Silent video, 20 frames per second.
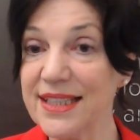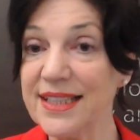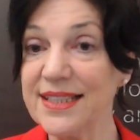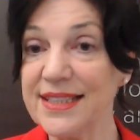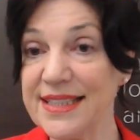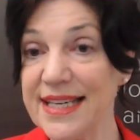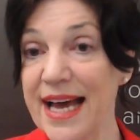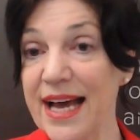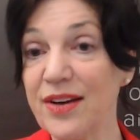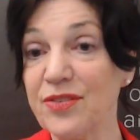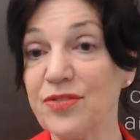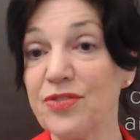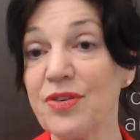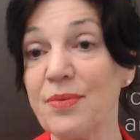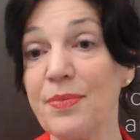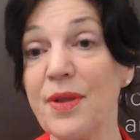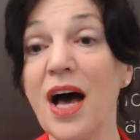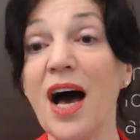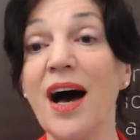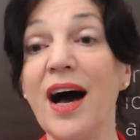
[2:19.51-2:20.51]
down from
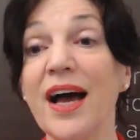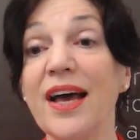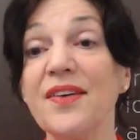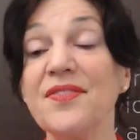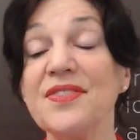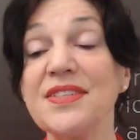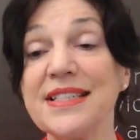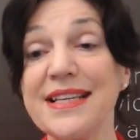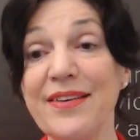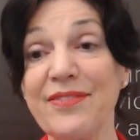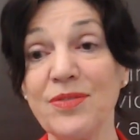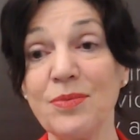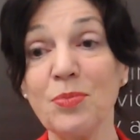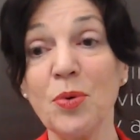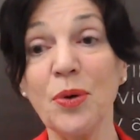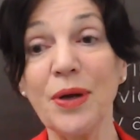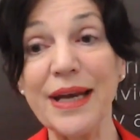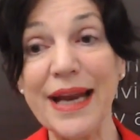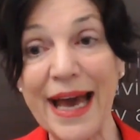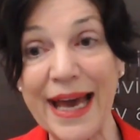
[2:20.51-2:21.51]
the high of
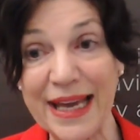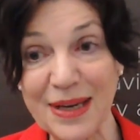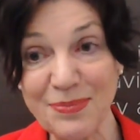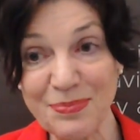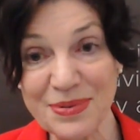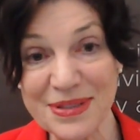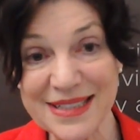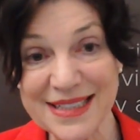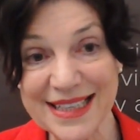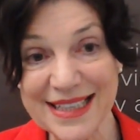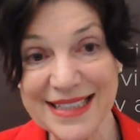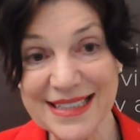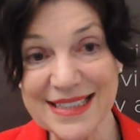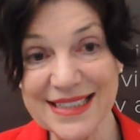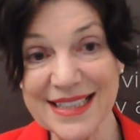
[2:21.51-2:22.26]
7.8%